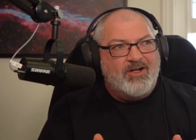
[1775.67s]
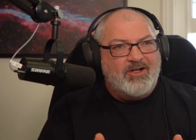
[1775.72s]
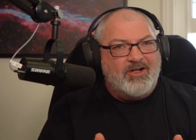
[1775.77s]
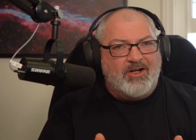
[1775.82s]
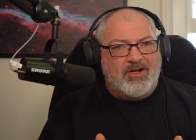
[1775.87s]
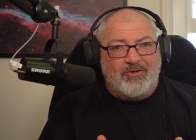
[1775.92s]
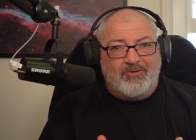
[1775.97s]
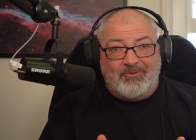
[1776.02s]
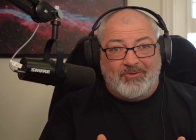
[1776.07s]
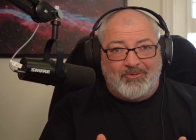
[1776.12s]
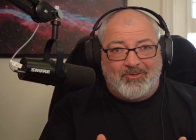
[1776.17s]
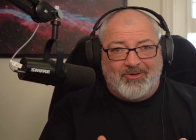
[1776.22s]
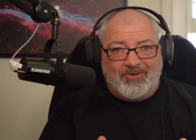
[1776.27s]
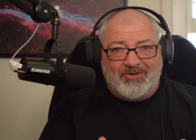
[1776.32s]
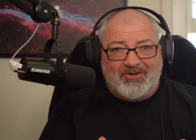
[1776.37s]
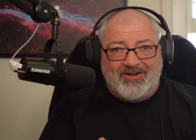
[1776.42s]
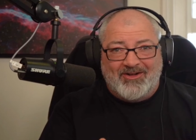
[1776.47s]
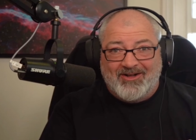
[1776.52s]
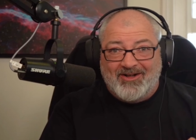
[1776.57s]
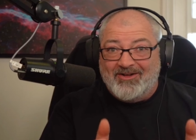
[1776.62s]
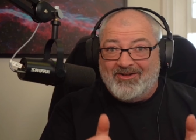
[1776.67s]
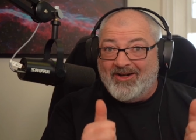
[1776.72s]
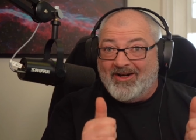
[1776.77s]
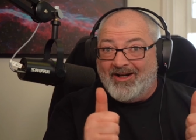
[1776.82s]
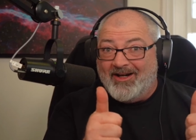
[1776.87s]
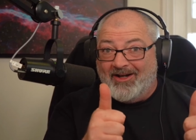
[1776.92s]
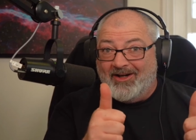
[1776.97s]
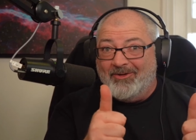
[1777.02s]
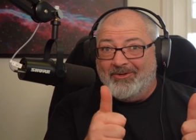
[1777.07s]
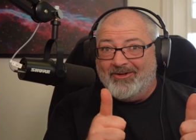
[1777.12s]
You know, if you're watching this,
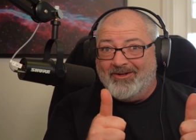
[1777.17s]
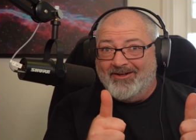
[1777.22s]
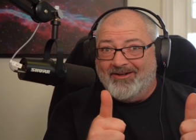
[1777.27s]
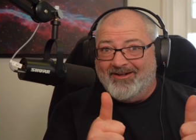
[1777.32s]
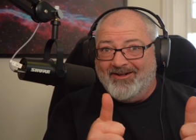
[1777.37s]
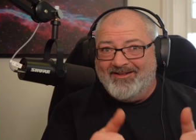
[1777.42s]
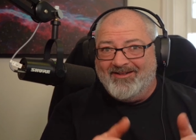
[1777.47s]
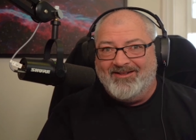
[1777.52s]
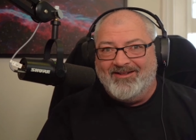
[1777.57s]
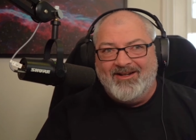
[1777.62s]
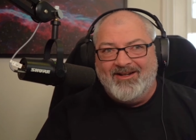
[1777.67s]
hello guys.